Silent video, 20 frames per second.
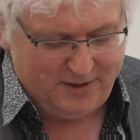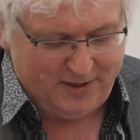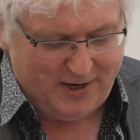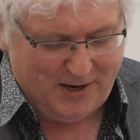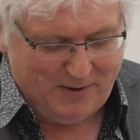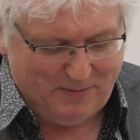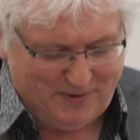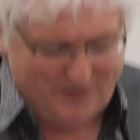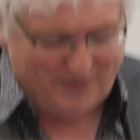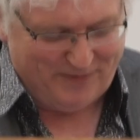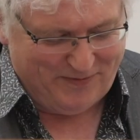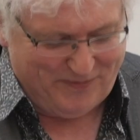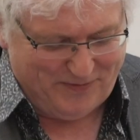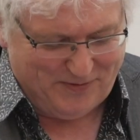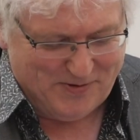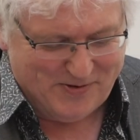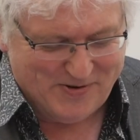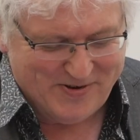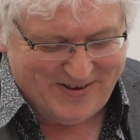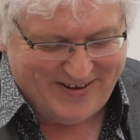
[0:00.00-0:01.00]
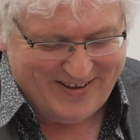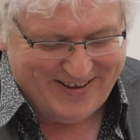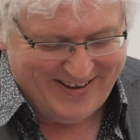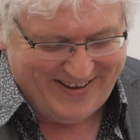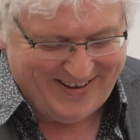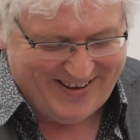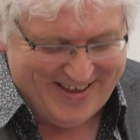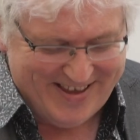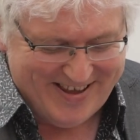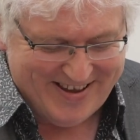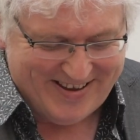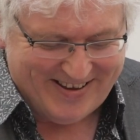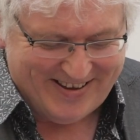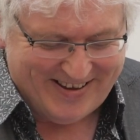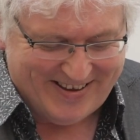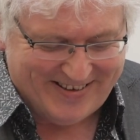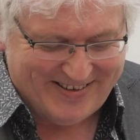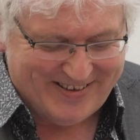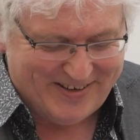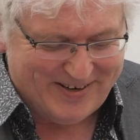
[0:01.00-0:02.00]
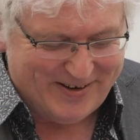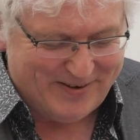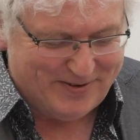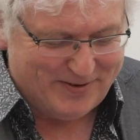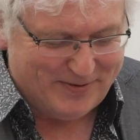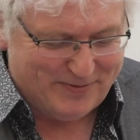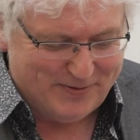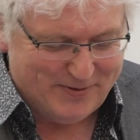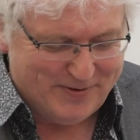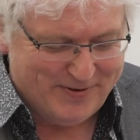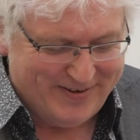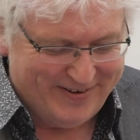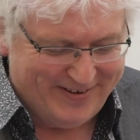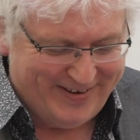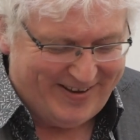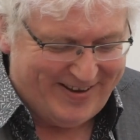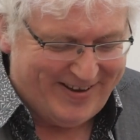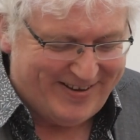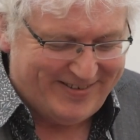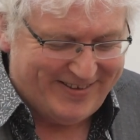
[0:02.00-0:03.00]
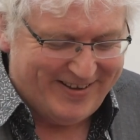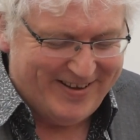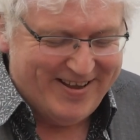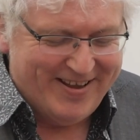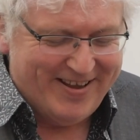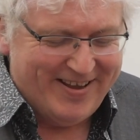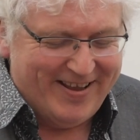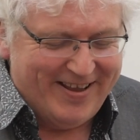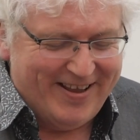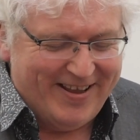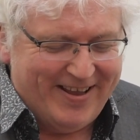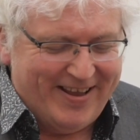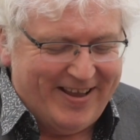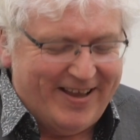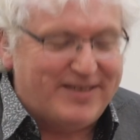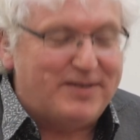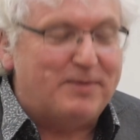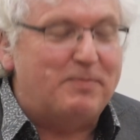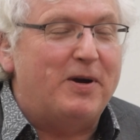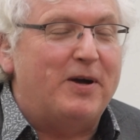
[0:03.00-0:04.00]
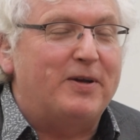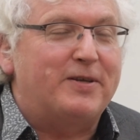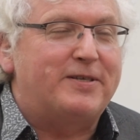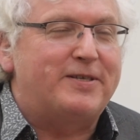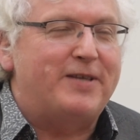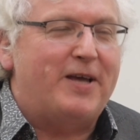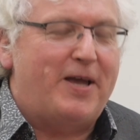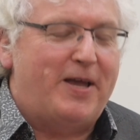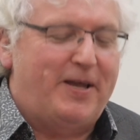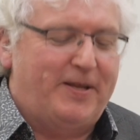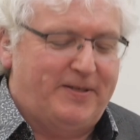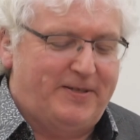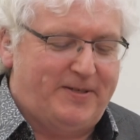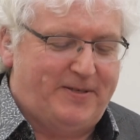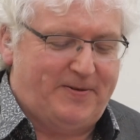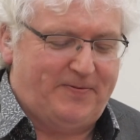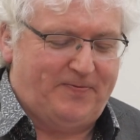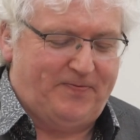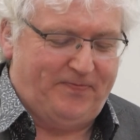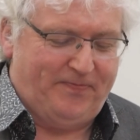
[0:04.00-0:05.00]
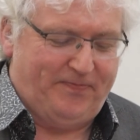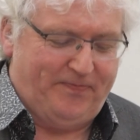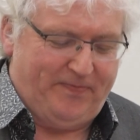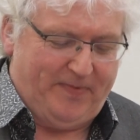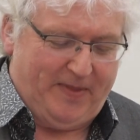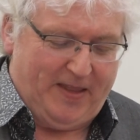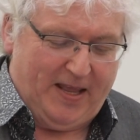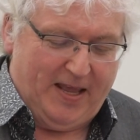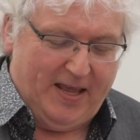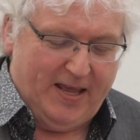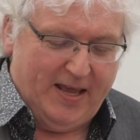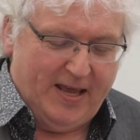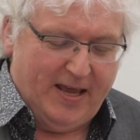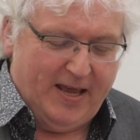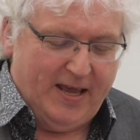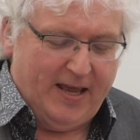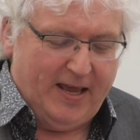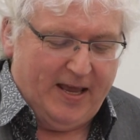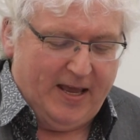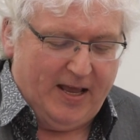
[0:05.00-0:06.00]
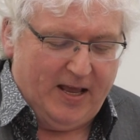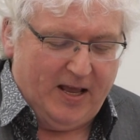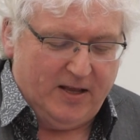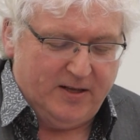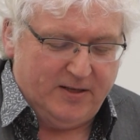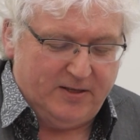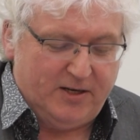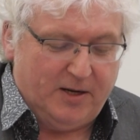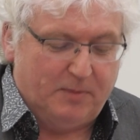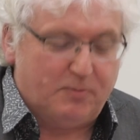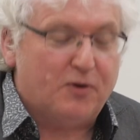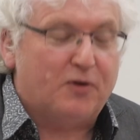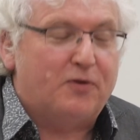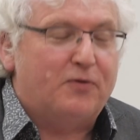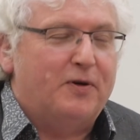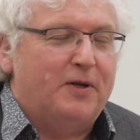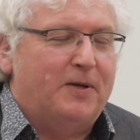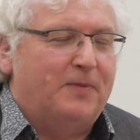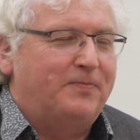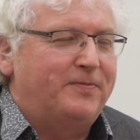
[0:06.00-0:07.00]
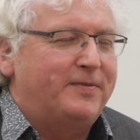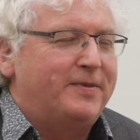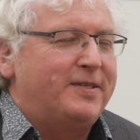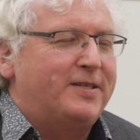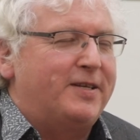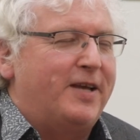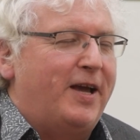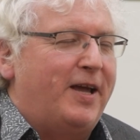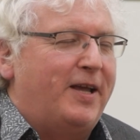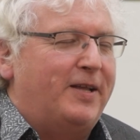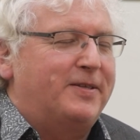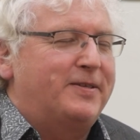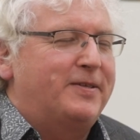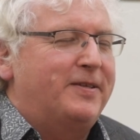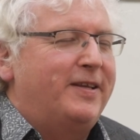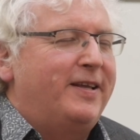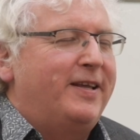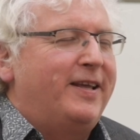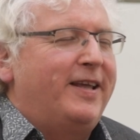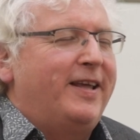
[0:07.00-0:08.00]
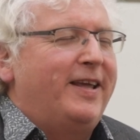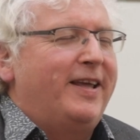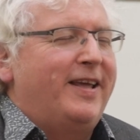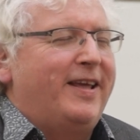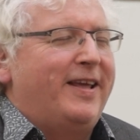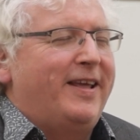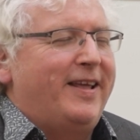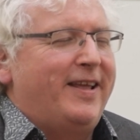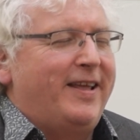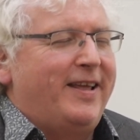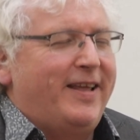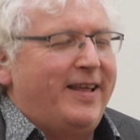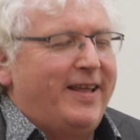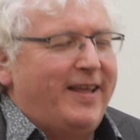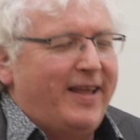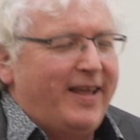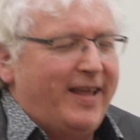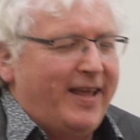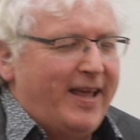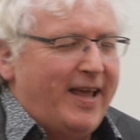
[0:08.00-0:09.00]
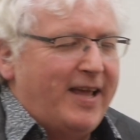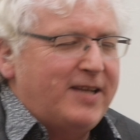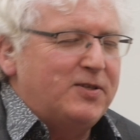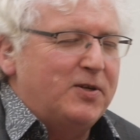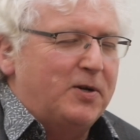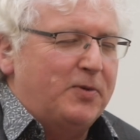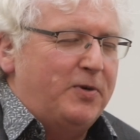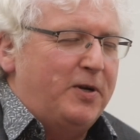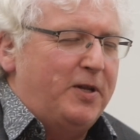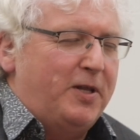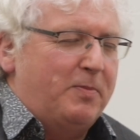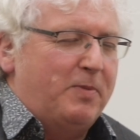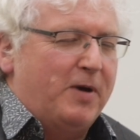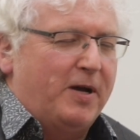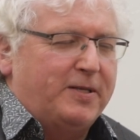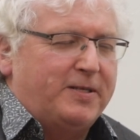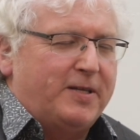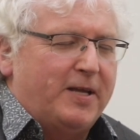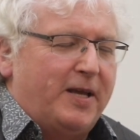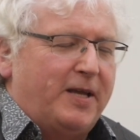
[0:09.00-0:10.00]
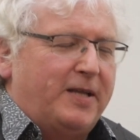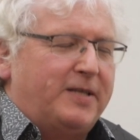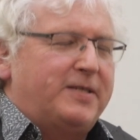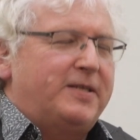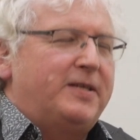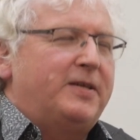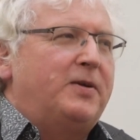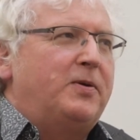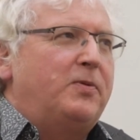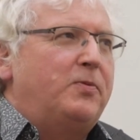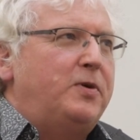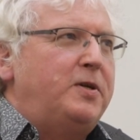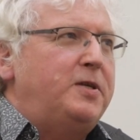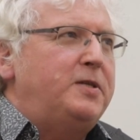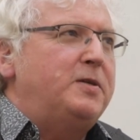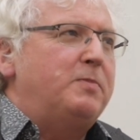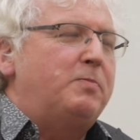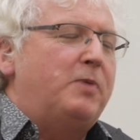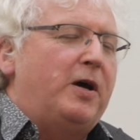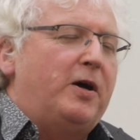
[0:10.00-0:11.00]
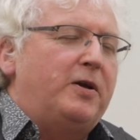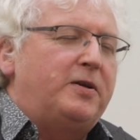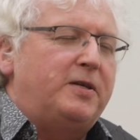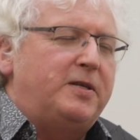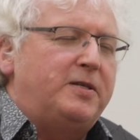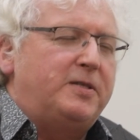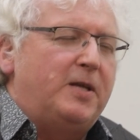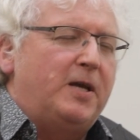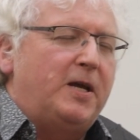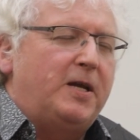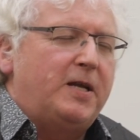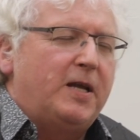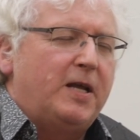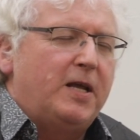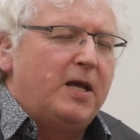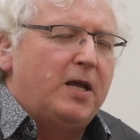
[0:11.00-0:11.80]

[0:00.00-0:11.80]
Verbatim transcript: chapter 4, is it chapter 4? Yes, is about science. Chapter 3, science. It's not really about science. What it's about is that